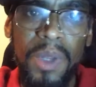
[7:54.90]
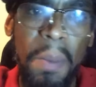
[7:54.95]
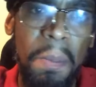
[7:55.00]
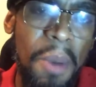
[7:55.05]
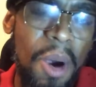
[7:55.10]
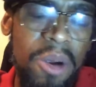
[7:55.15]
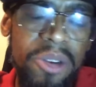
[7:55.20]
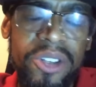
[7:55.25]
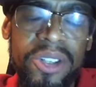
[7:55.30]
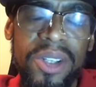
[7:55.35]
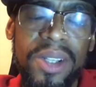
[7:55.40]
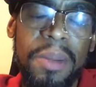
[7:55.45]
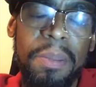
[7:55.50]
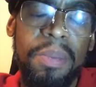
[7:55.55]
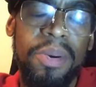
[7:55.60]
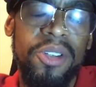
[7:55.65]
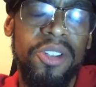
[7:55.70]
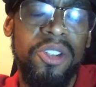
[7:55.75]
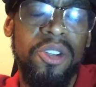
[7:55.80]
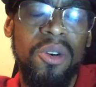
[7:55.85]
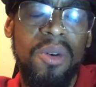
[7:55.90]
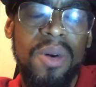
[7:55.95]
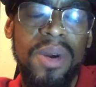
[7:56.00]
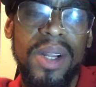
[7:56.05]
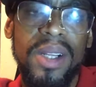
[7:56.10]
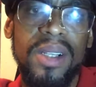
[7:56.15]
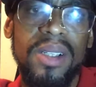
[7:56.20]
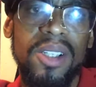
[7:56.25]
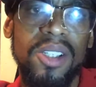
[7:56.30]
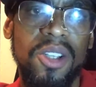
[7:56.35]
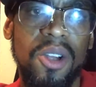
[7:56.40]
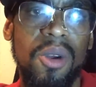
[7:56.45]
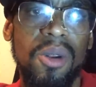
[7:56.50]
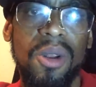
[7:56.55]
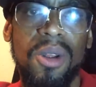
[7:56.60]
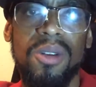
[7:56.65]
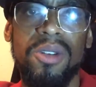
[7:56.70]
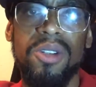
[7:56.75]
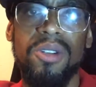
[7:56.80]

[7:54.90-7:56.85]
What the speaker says: mostly pursuing it solo,